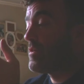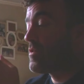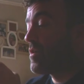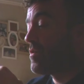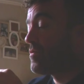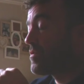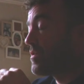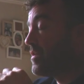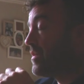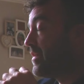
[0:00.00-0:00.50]
as an
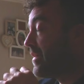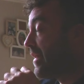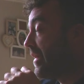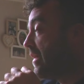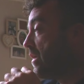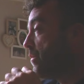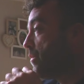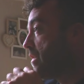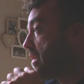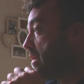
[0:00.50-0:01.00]
Oscar, you're
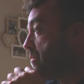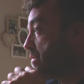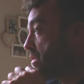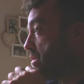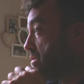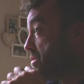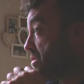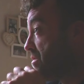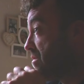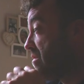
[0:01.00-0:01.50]
dealing with them
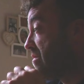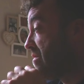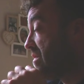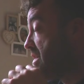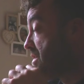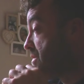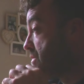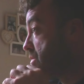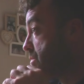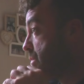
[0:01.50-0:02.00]
because you're the
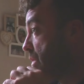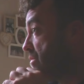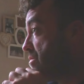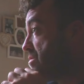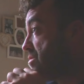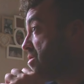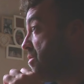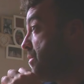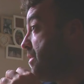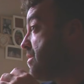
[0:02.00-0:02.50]
first
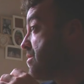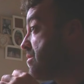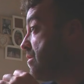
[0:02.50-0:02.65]
response to it,